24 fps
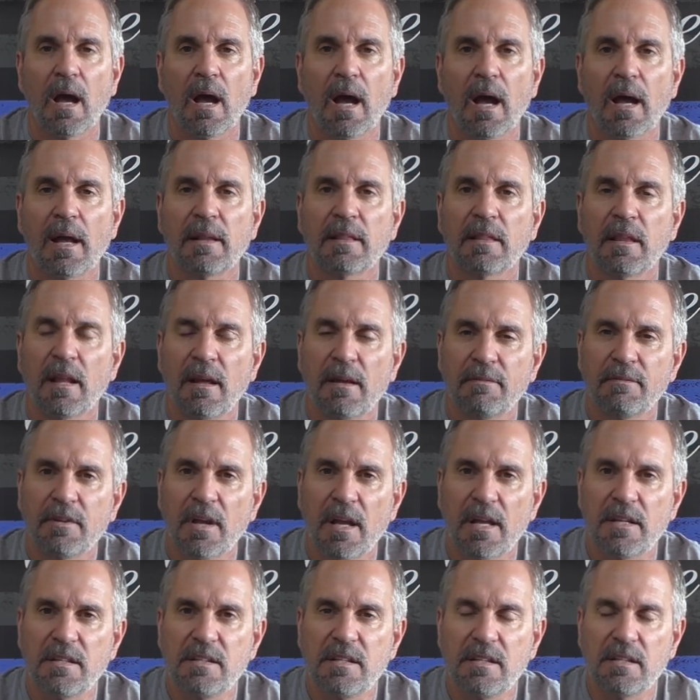I love
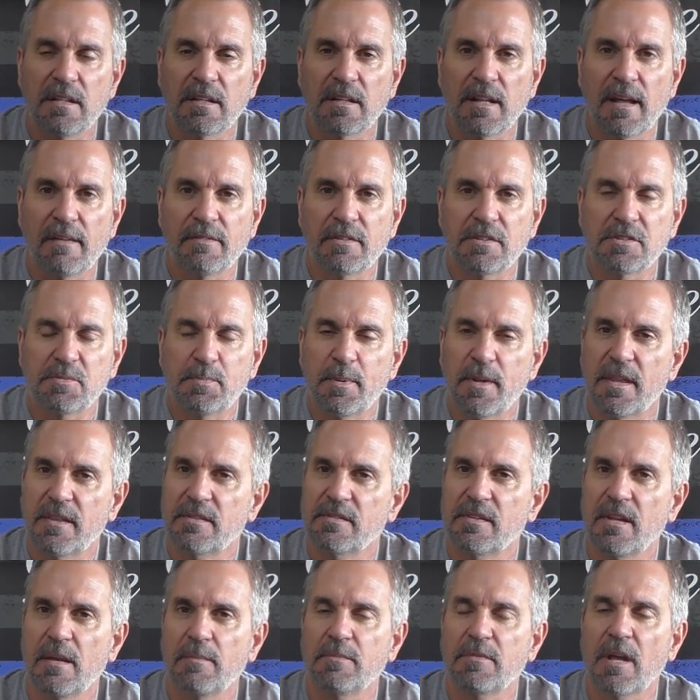1911s, but at the
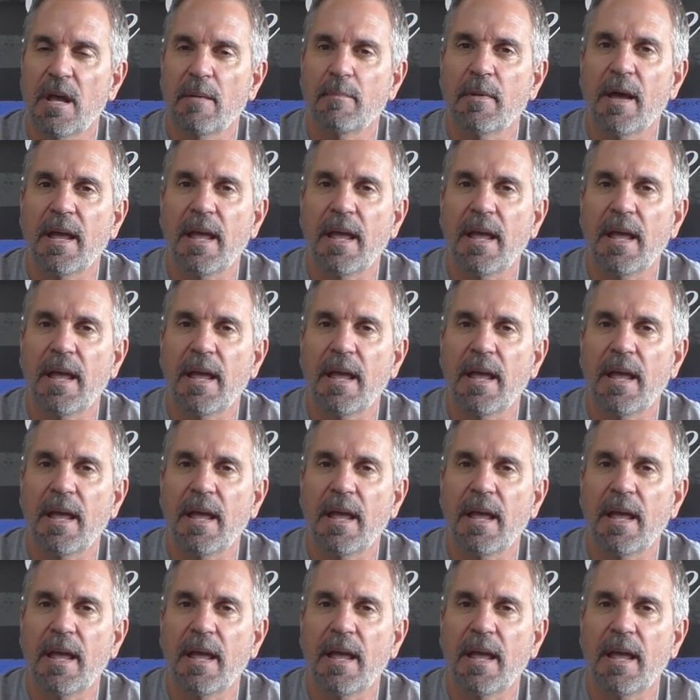same time